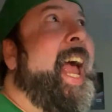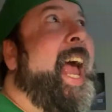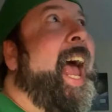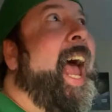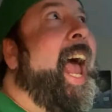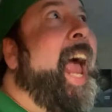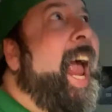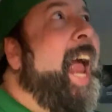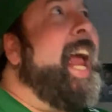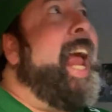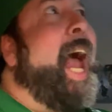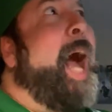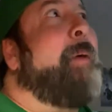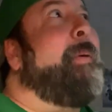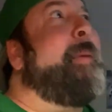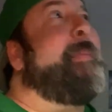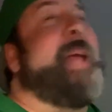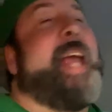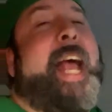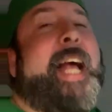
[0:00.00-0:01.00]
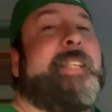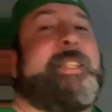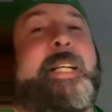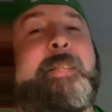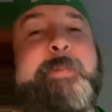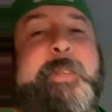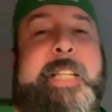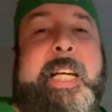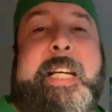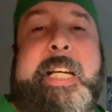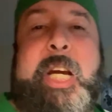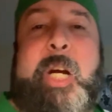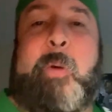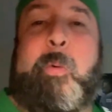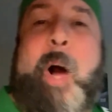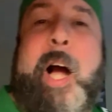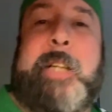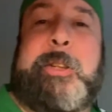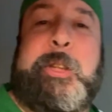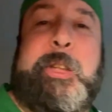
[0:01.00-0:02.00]
Hang out with me as I'm sitting here
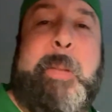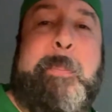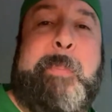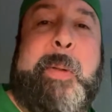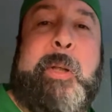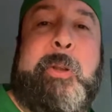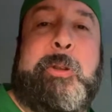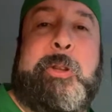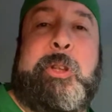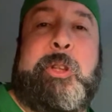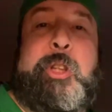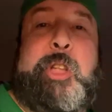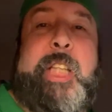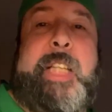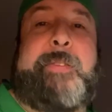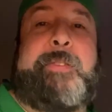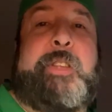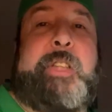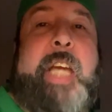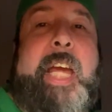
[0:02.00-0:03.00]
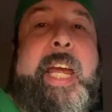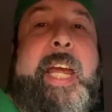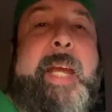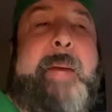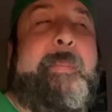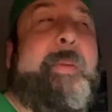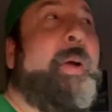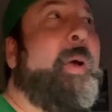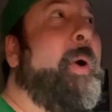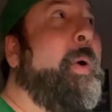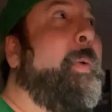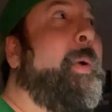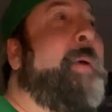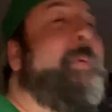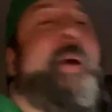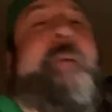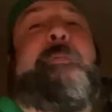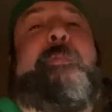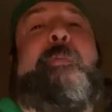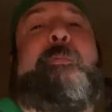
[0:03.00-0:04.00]
watching the Bills and Chiefs game. We
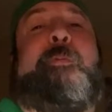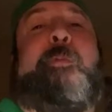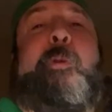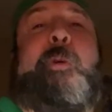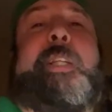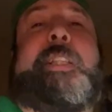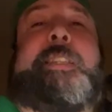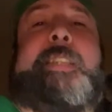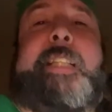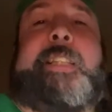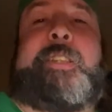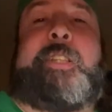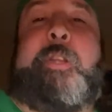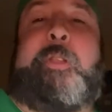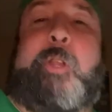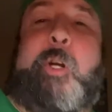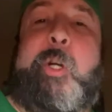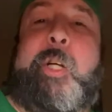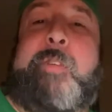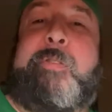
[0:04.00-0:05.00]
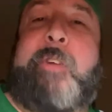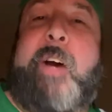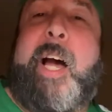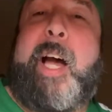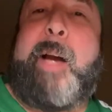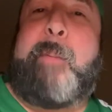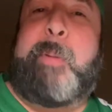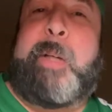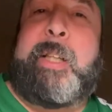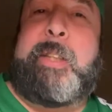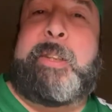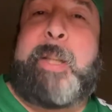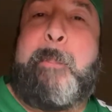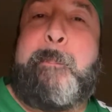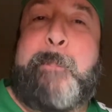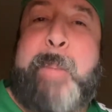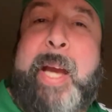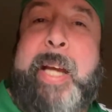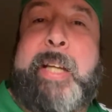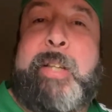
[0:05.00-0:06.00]
went from 46 to 35 because
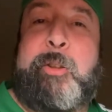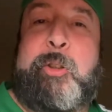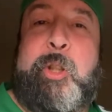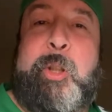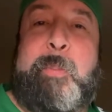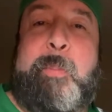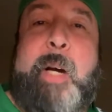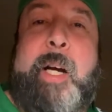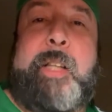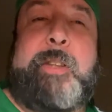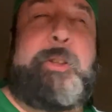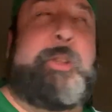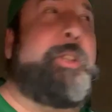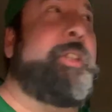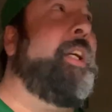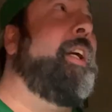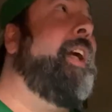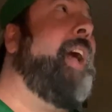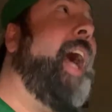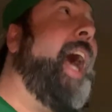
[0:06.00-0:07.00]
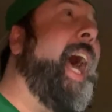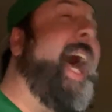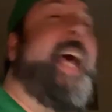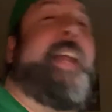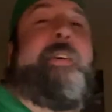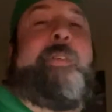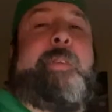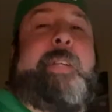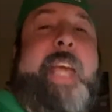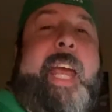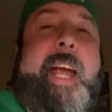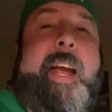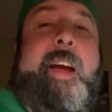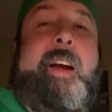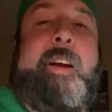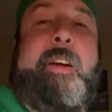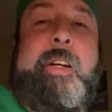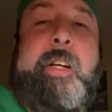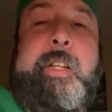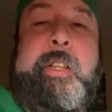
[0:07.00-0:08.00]
I'm begging too much. I don't
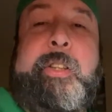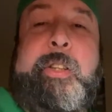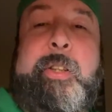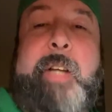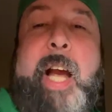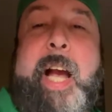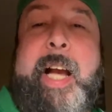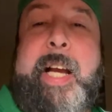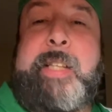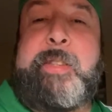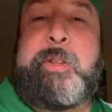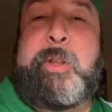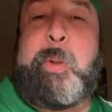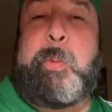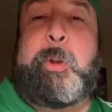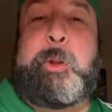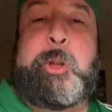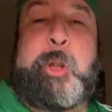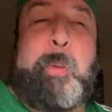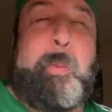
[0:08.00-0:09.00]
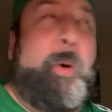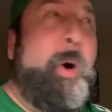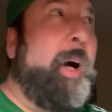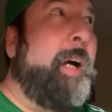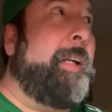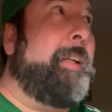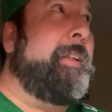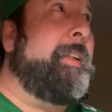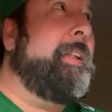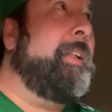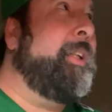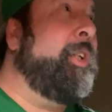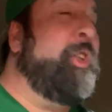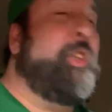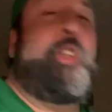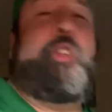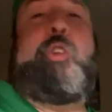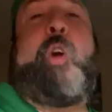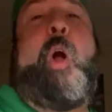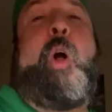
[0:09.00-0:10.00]
care. You guys do what you want.
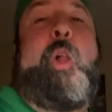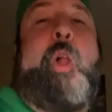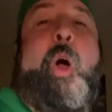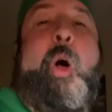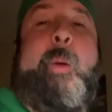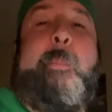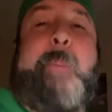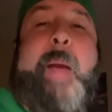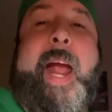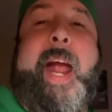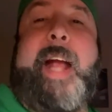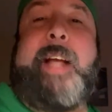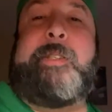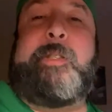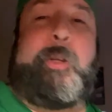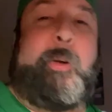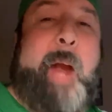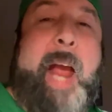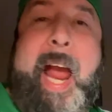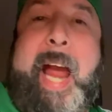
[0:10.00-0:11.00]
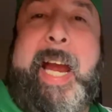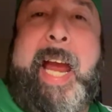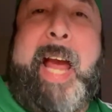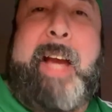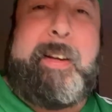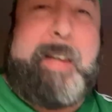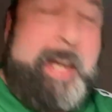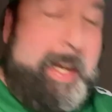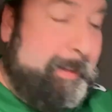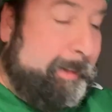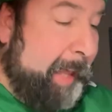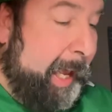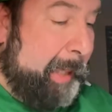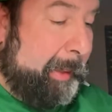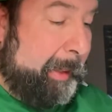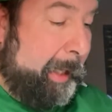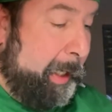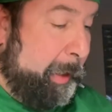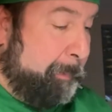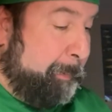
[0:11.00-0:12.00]
Scroll on past or hang out and hit
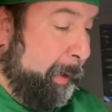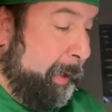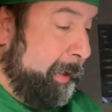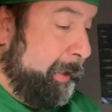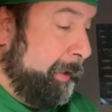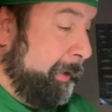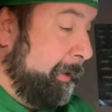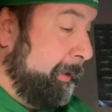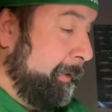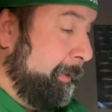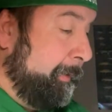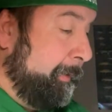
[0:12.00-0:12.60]
that like button.